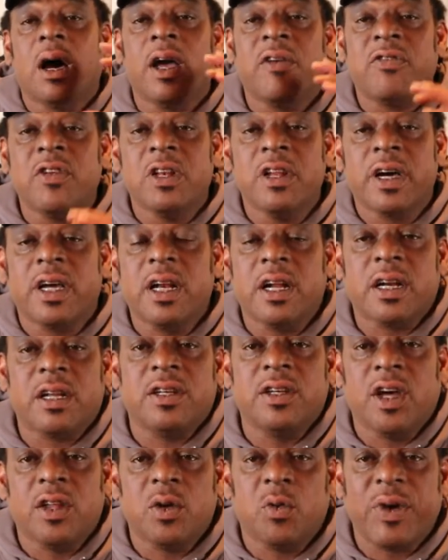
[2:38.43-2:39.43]
If you're looking at
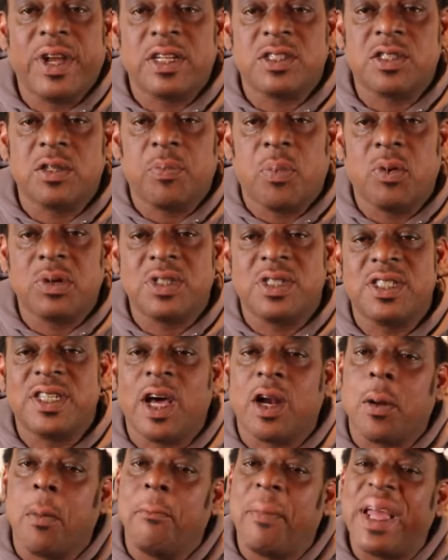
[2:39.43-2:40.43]
another way to support the
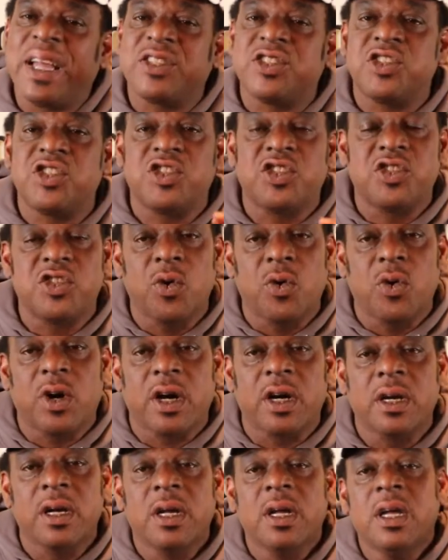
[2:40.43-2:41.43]
channel, make
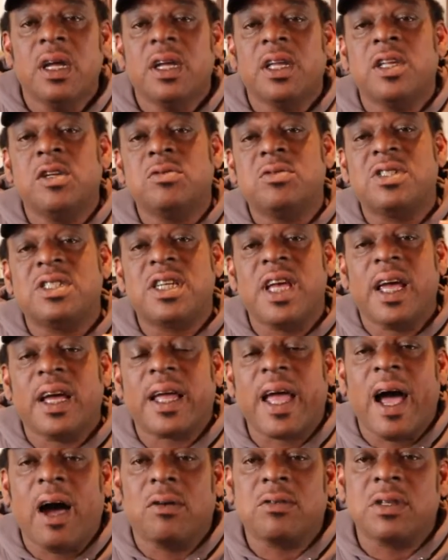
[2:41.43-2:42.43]
sure you
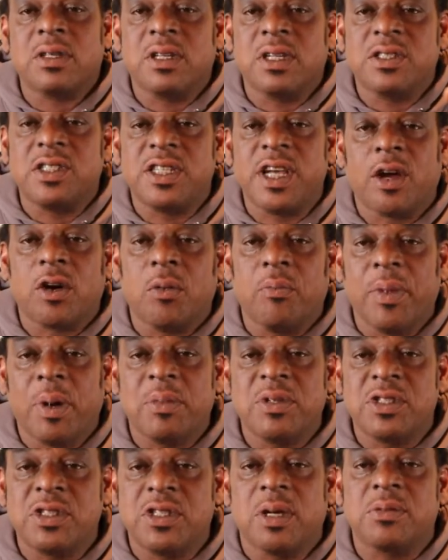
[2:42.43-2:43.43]
check out the channel
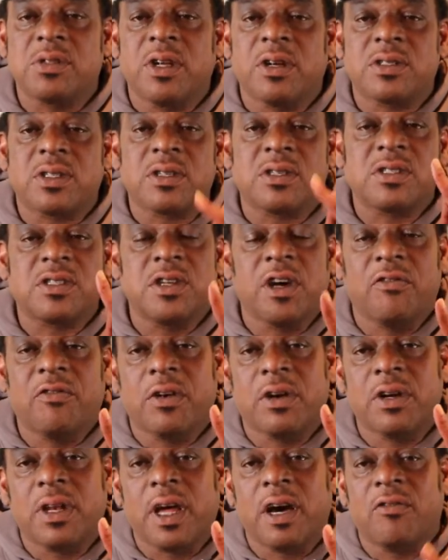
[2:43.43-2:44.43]
memberships. There's a
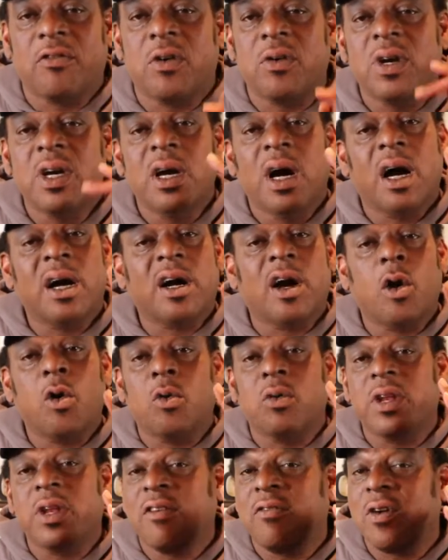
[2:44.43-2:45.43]
silver level, a
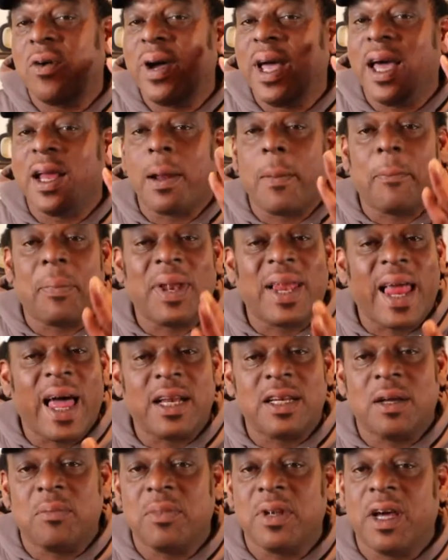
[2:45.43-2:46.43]
gold level, and a
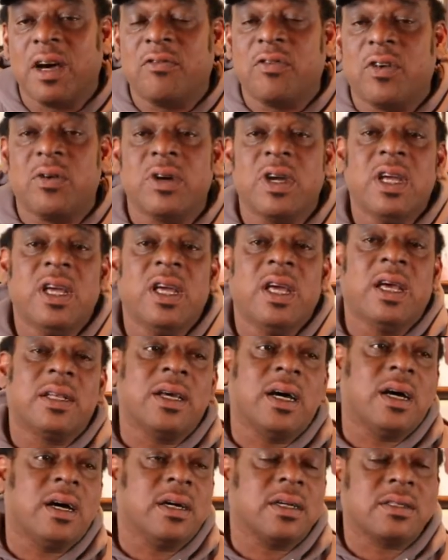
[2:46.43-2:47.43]
platinum level.
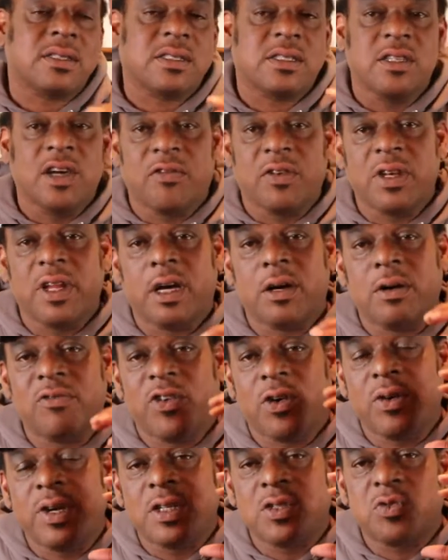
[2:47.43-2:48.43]
The silver
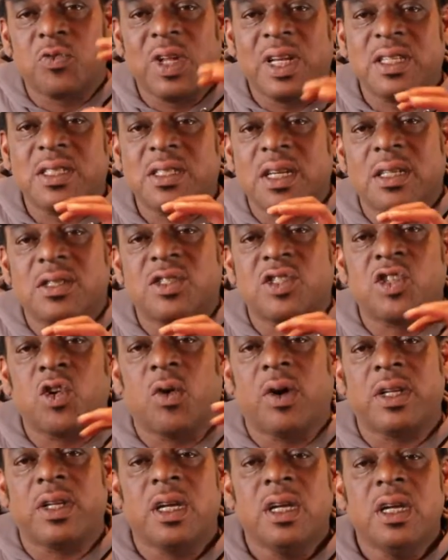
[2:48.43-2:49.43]
level is really just
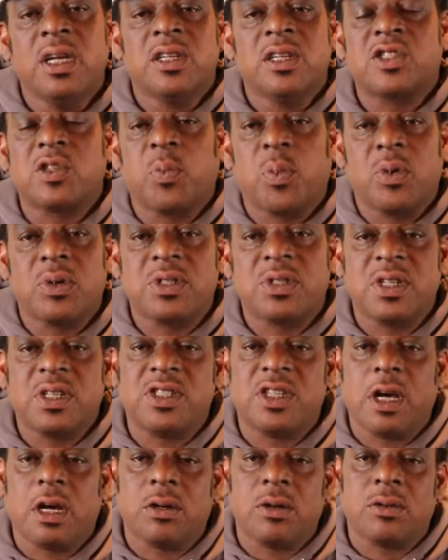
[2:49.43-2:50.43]
showing support to the
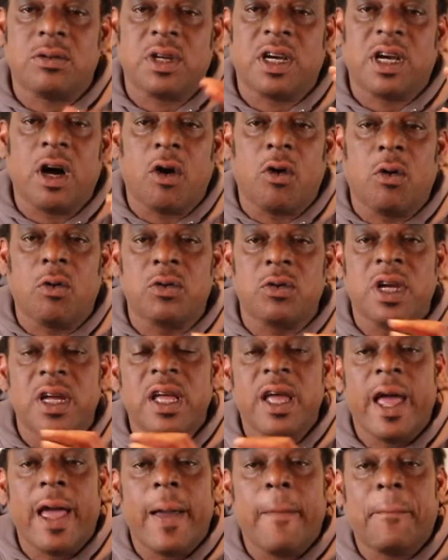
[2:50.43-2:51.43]
channel. The gold
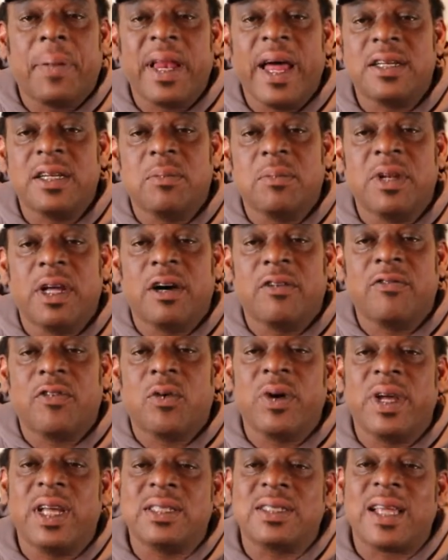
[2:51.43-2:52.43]
and platinum
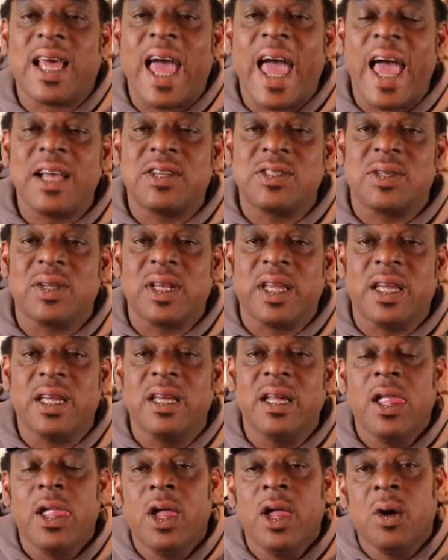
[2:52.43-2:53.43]
level is
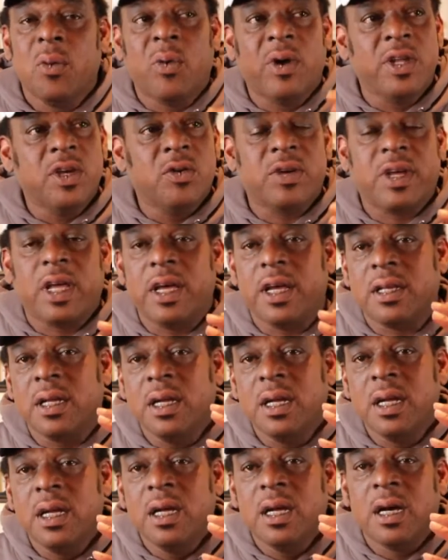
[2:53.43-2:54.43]
actually where you'll get
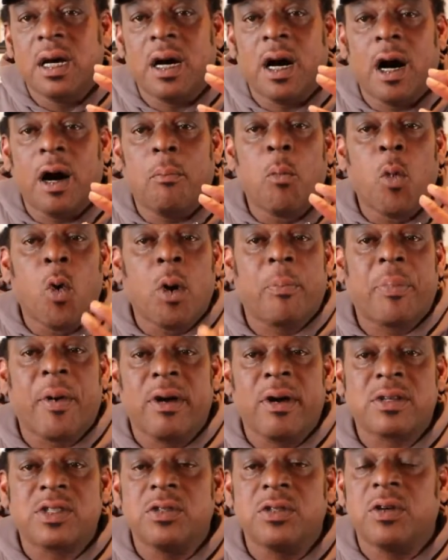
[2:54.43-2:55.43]
uh, more
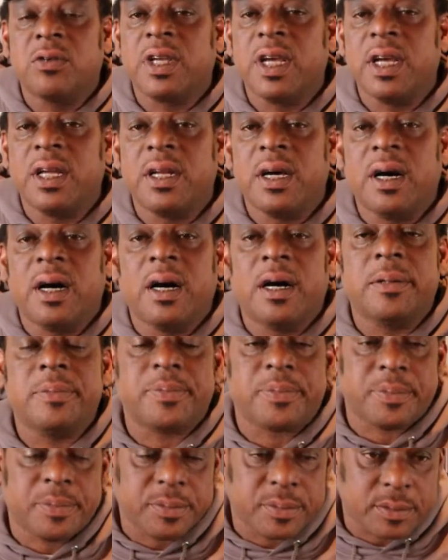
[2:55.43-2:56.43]
perks. You'll get uh,
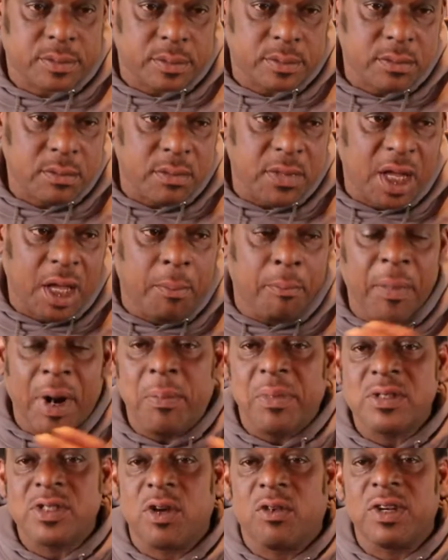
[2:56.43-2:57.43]

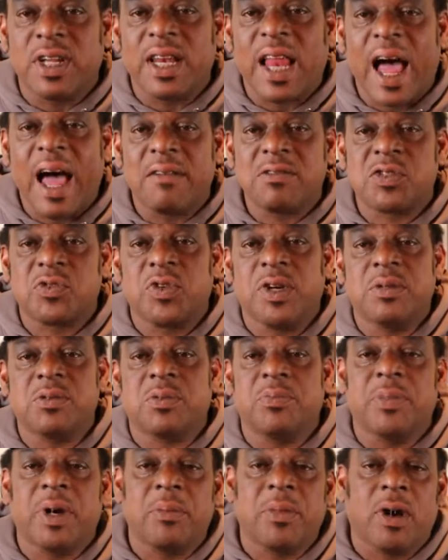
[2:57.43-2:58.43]
members only live
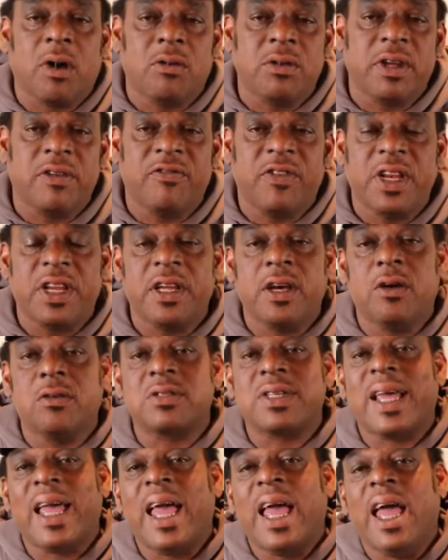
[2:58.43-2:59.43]
streams, member only
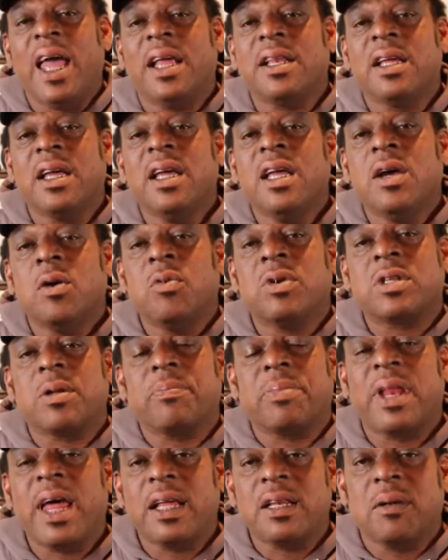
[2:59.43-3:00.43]
videos, and with the
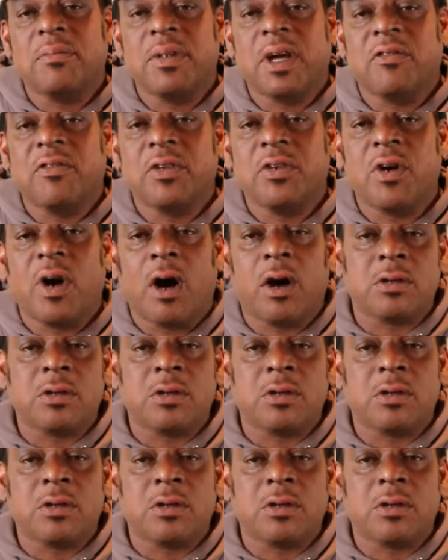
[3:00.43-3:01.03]
platinum level, you